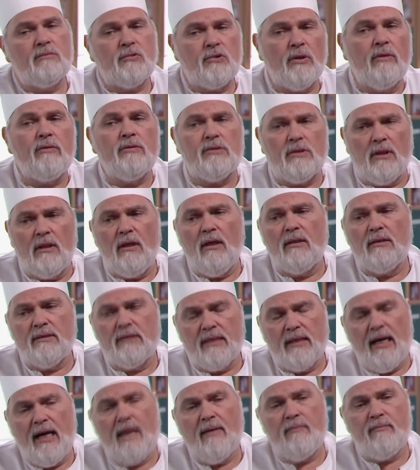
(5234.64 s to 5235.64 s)
So it was a long
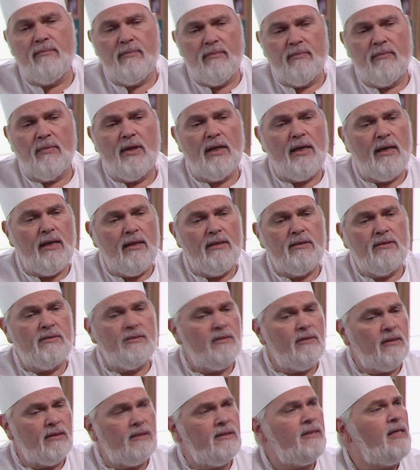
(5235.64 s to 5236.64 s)
time in
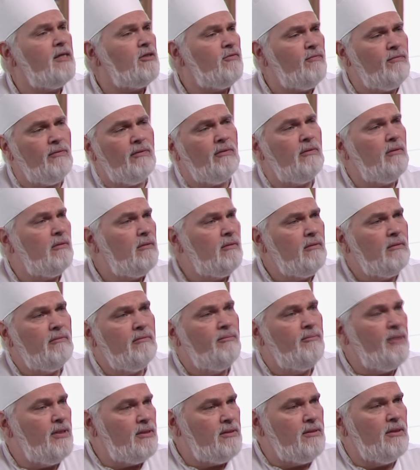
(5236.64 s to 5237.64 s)
successful
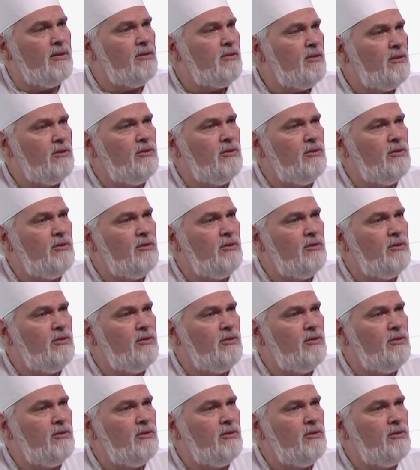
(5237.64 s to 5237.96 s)
business